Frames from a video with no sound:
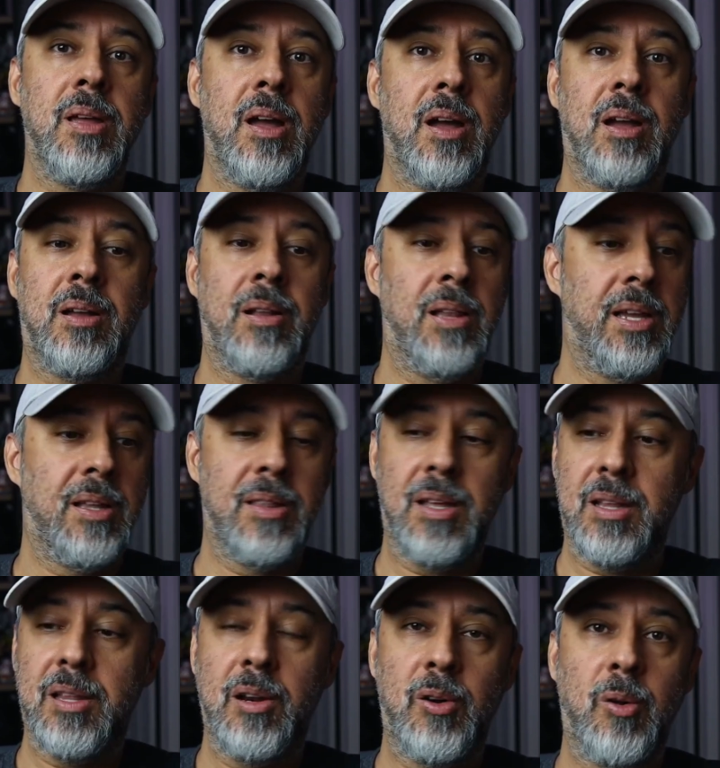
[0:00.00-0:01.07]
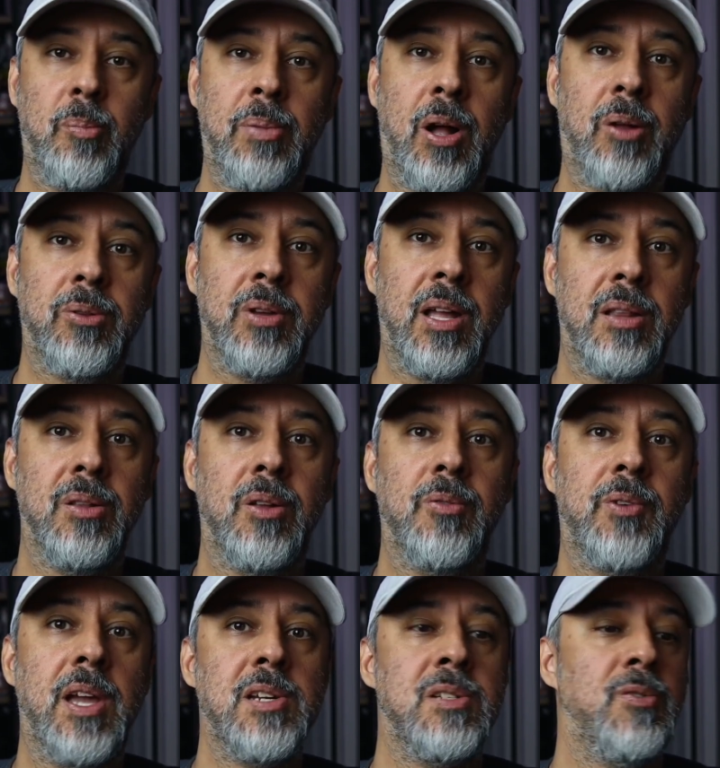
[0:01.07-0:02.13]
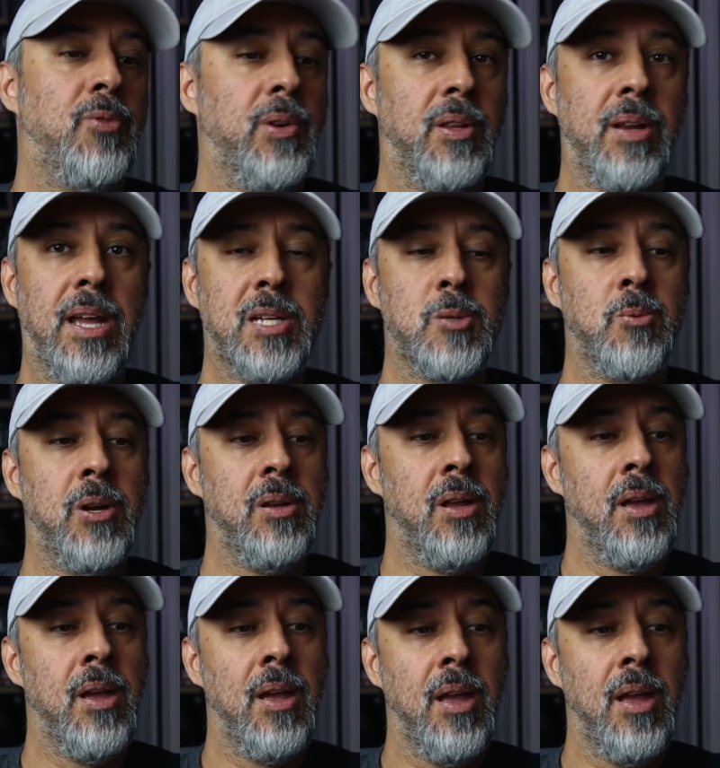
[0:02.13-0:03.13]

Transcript: uh, click the, the little bell to get notifications for the next one.